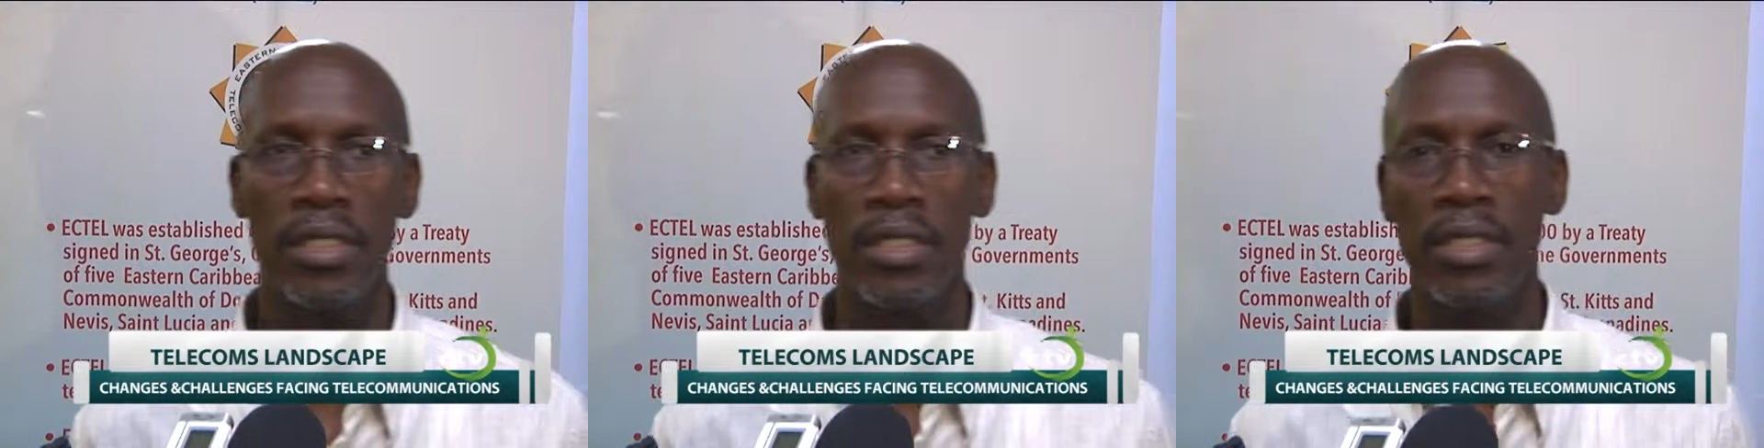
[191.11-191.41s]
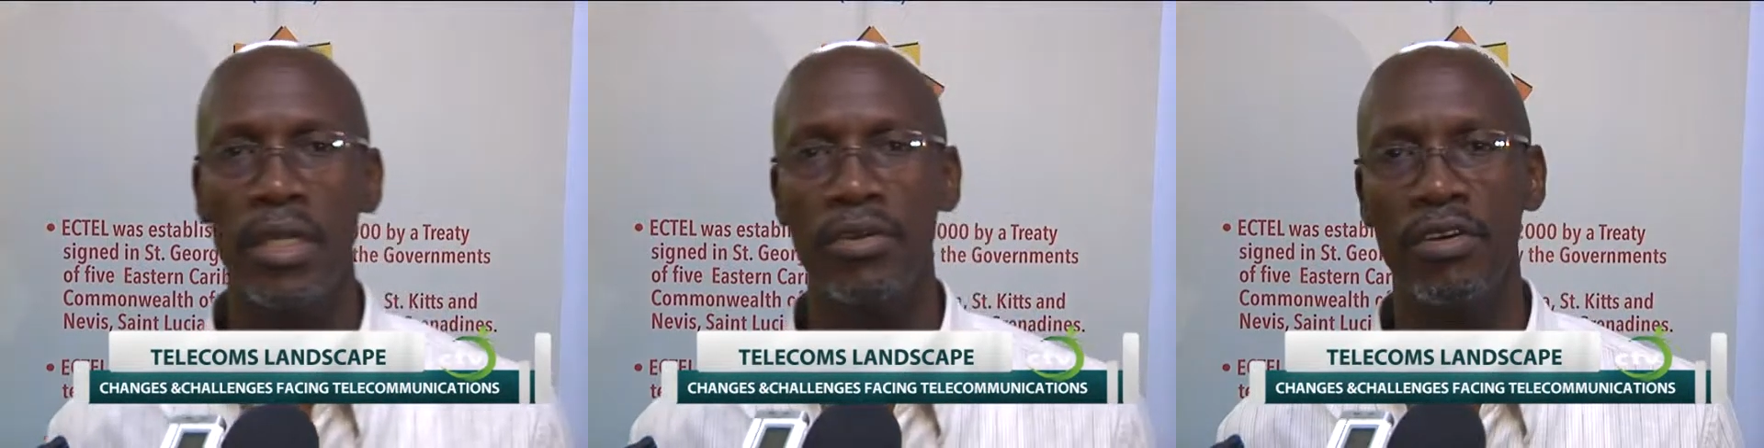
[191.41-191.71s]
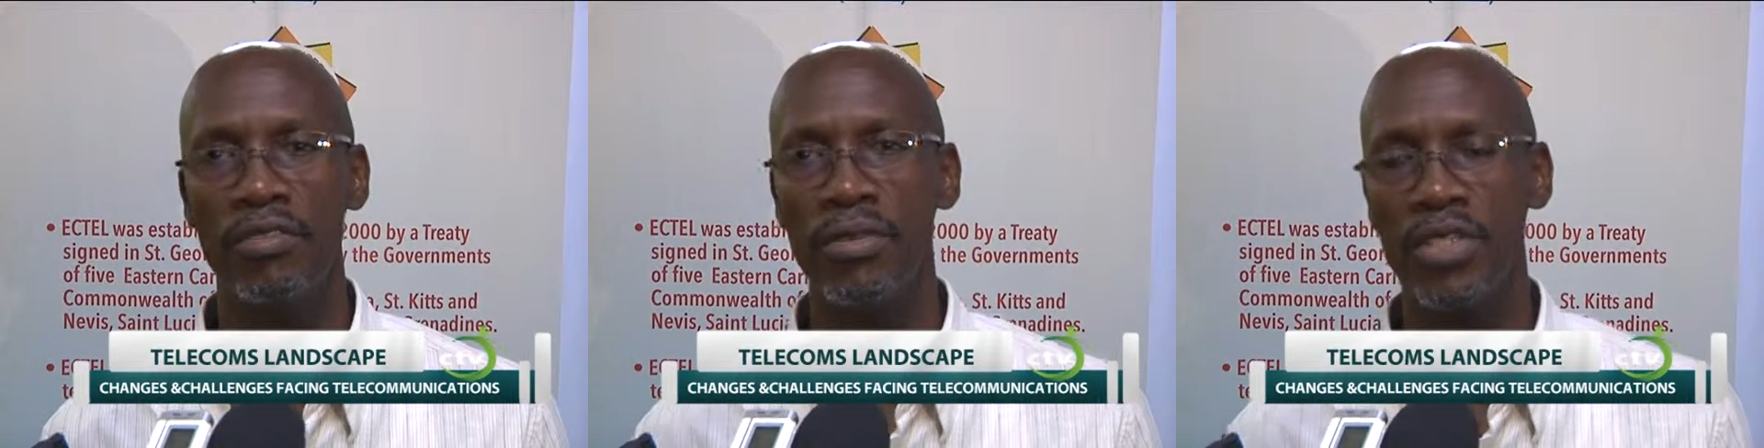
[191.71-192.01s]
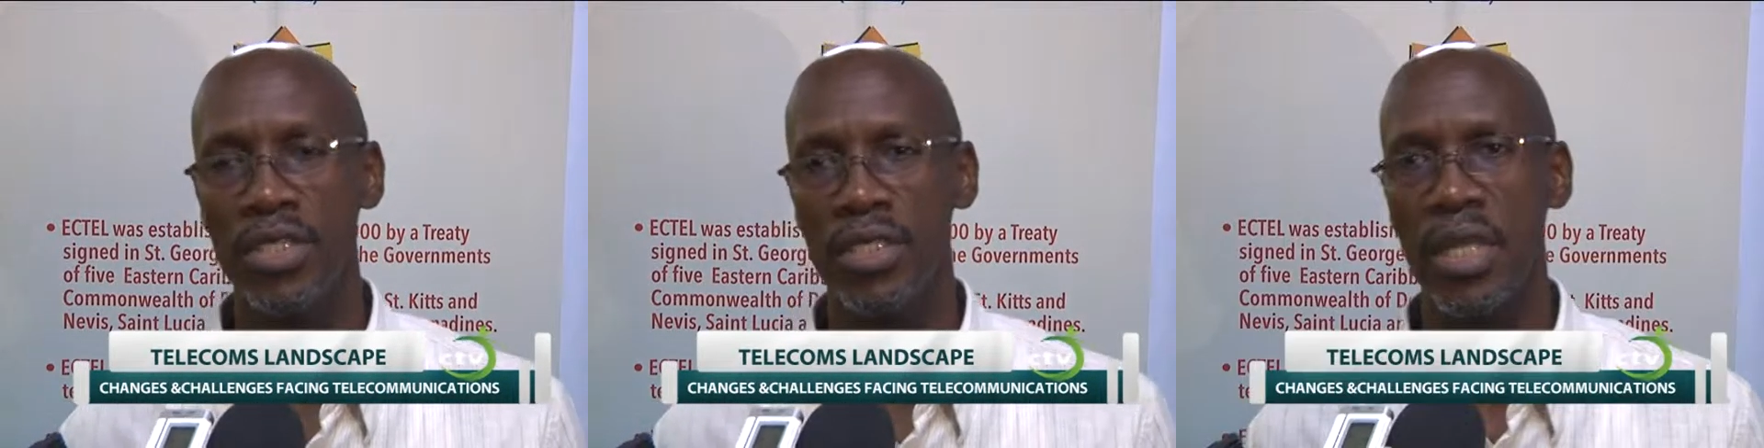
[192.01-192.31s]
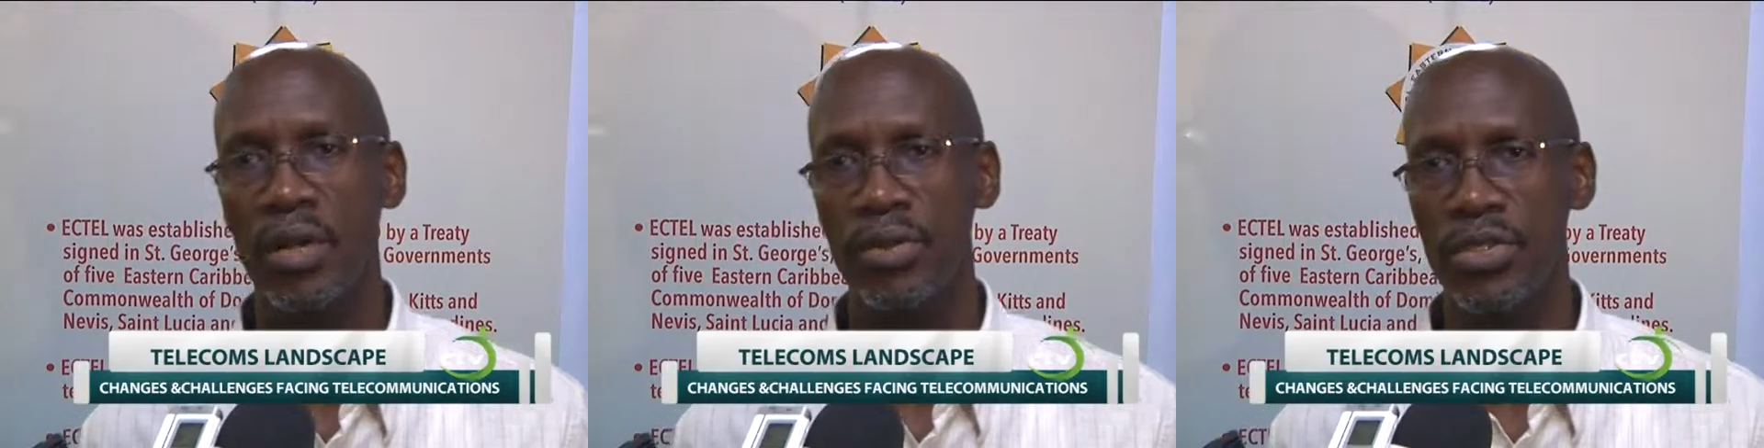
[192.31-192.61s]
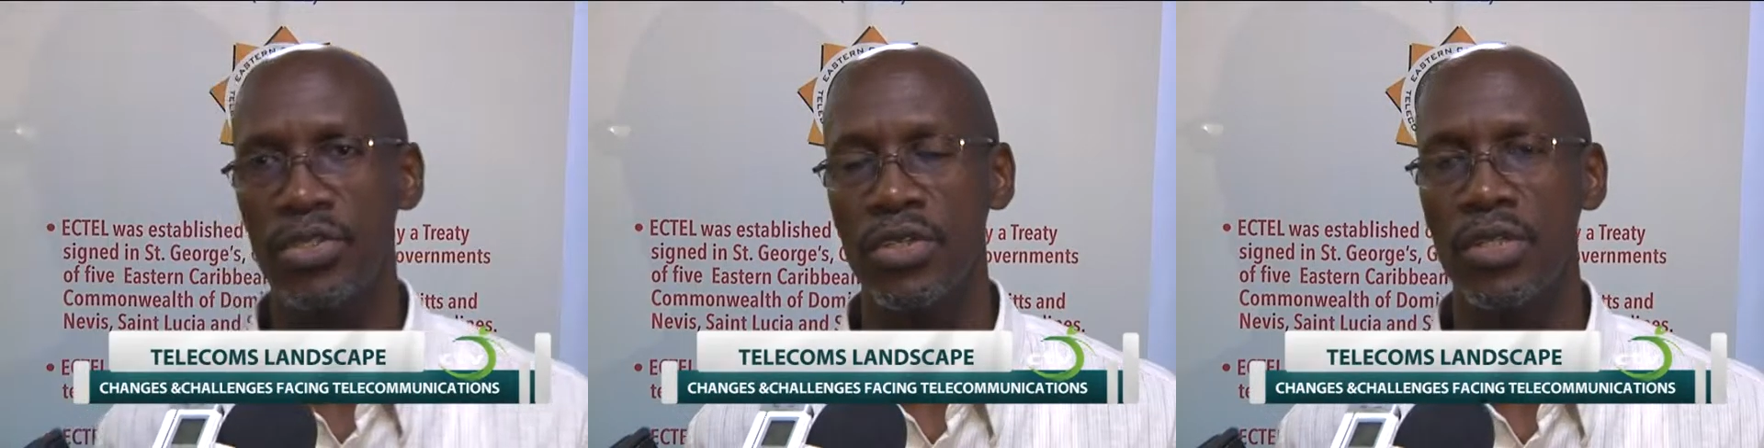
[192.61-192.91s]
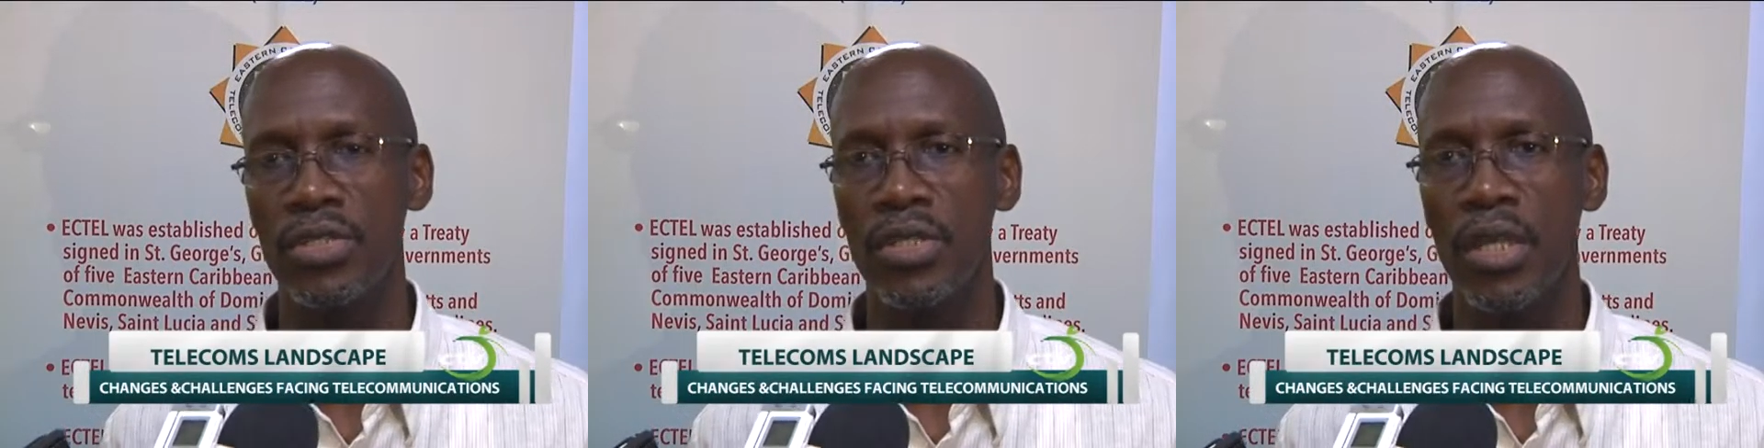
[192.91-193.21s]
in the area of mergers and
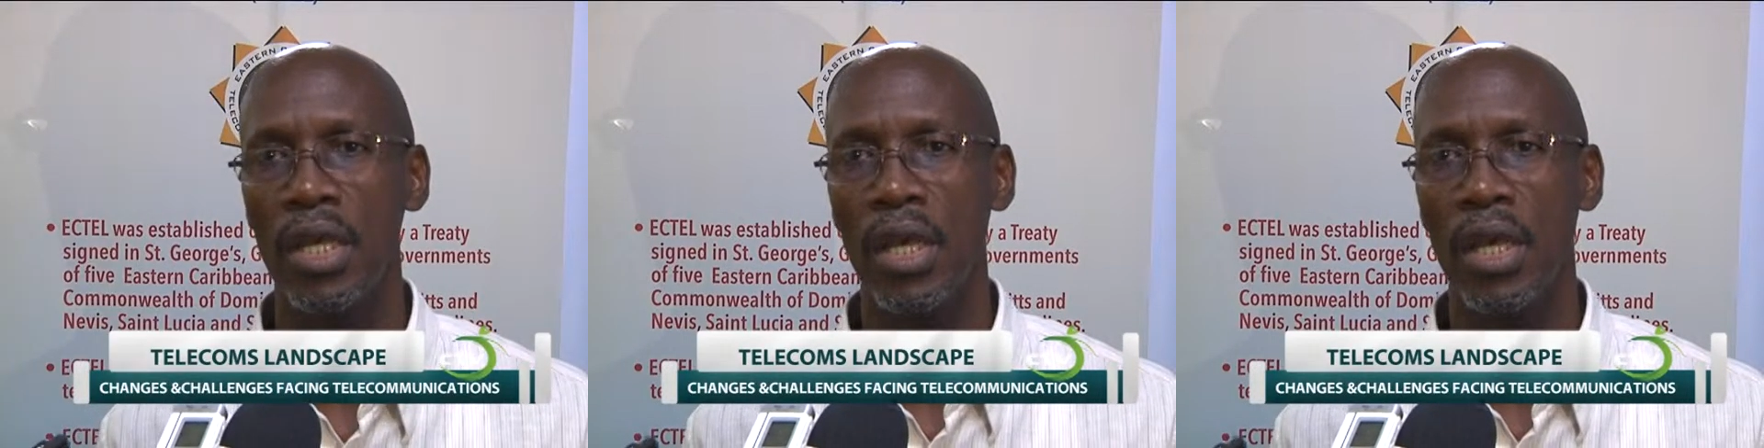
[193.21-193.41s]
acquisitions.